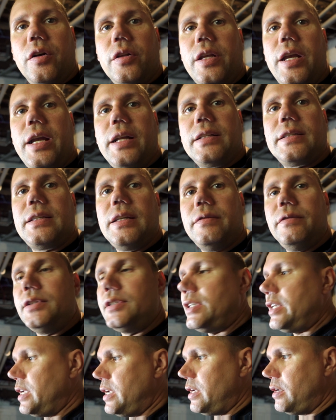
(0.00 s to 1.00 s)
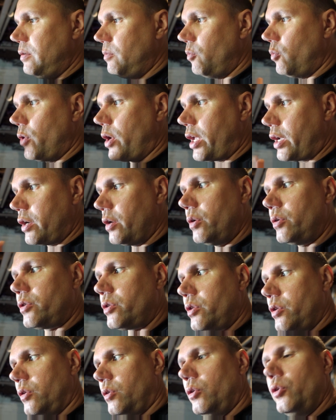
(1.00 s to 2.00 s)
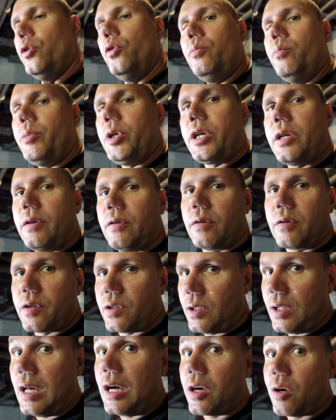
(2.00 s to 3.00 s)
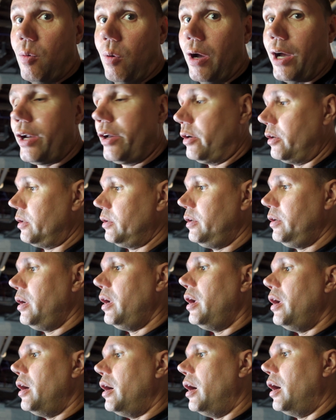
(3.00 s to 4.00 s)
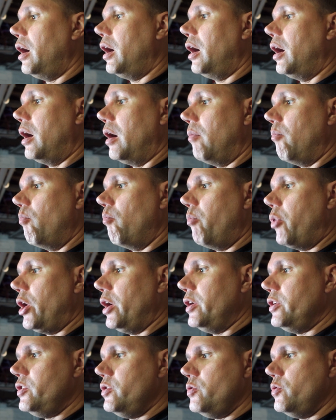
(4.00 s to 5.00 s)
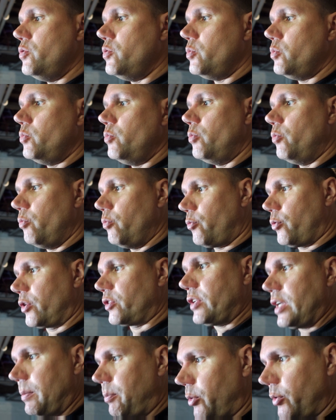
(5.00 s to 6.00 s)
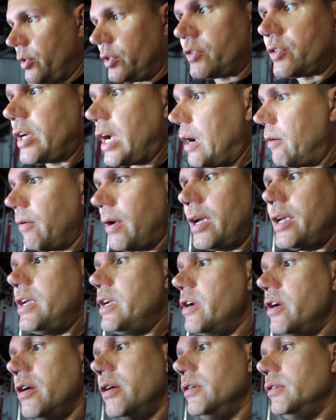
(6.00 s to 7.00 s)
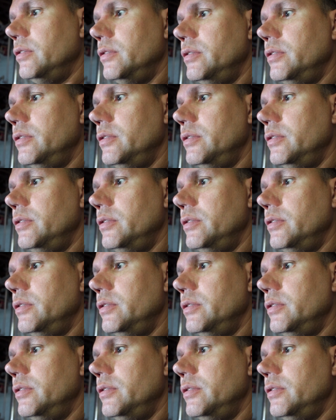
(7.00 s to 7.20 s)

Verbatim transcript: on the 817 when I go to the loop because it's a lot quieter. But you, for example, this guy right here,